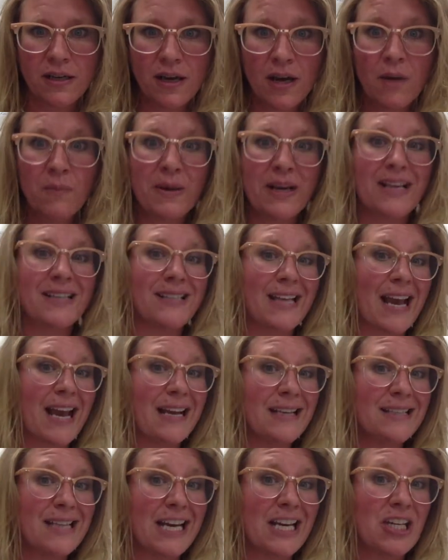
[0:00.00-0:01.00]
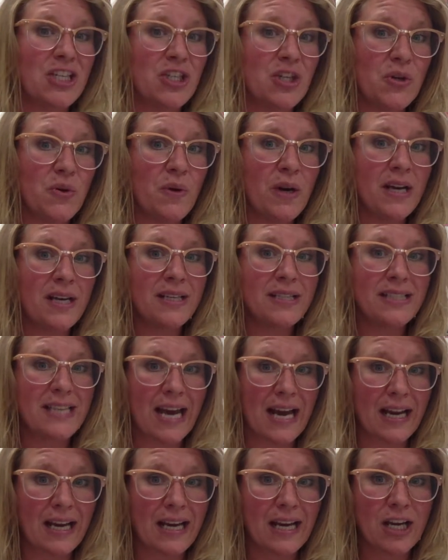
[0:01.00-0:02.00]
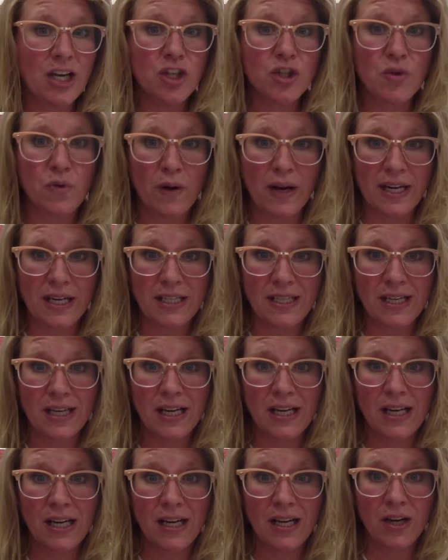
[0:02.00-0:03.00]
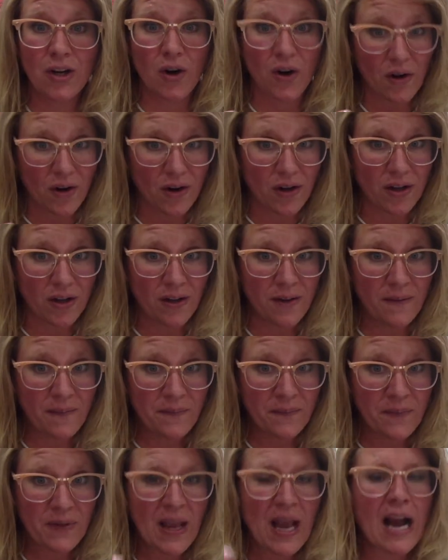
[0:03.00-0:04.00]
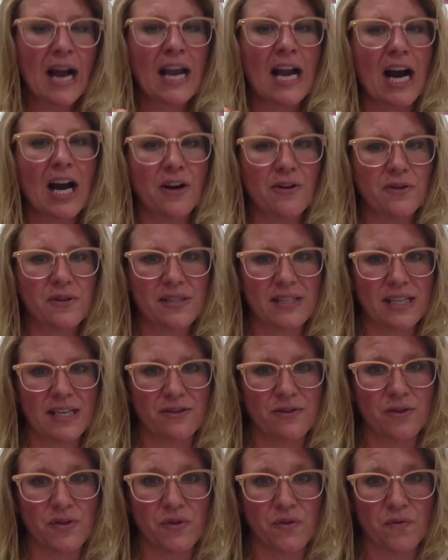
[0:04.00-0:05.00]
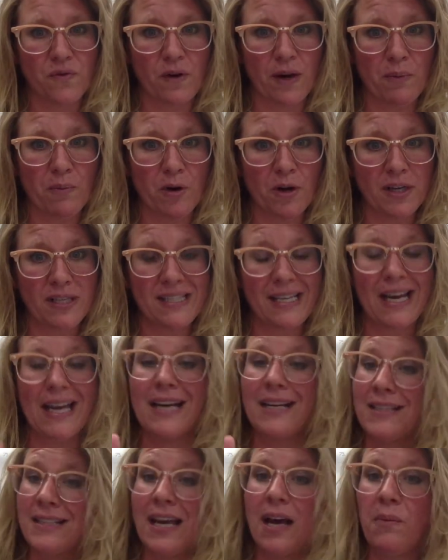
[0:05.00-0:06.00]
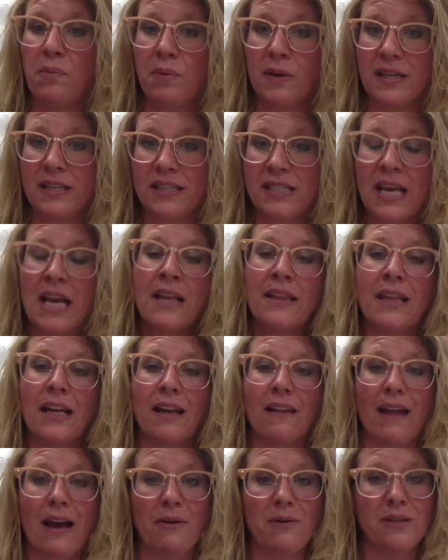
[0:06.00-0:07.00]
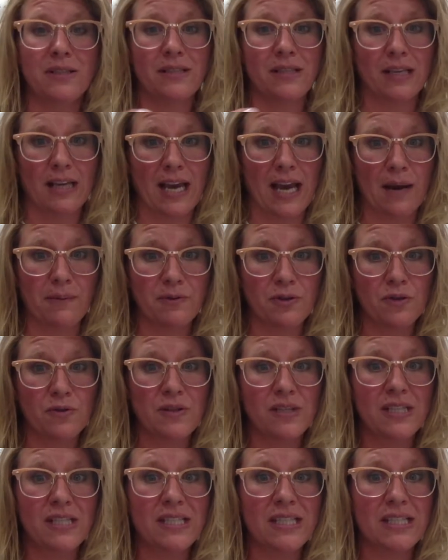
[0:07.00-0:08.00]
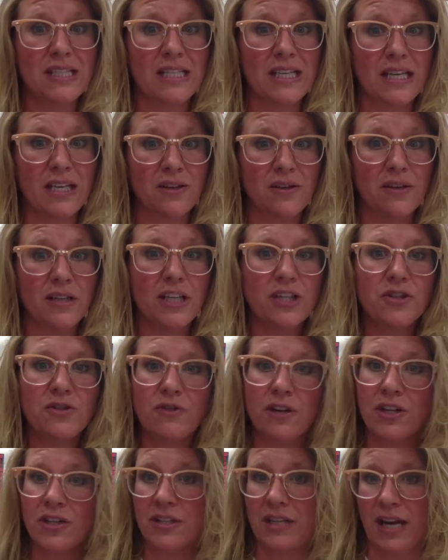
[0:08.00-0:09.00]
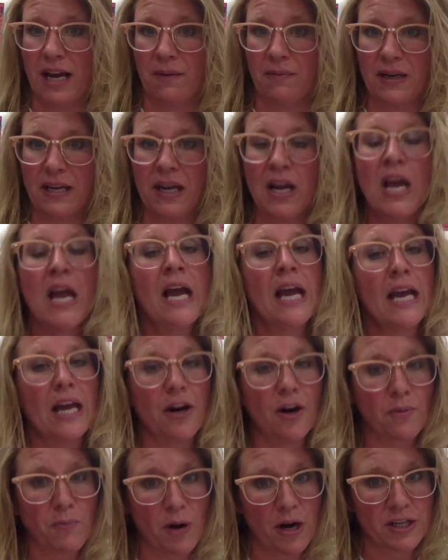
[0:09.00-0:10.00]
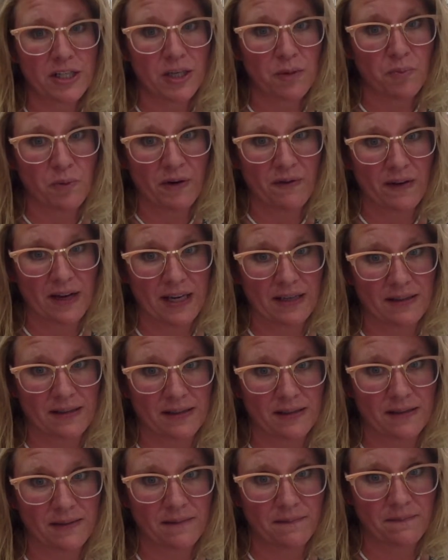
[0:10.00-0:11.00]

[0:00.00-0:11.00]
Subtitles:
because as a New Tech trained girl, I understand those frameworks and templates that allow us to capture the skill instruction happening in our project briefcases.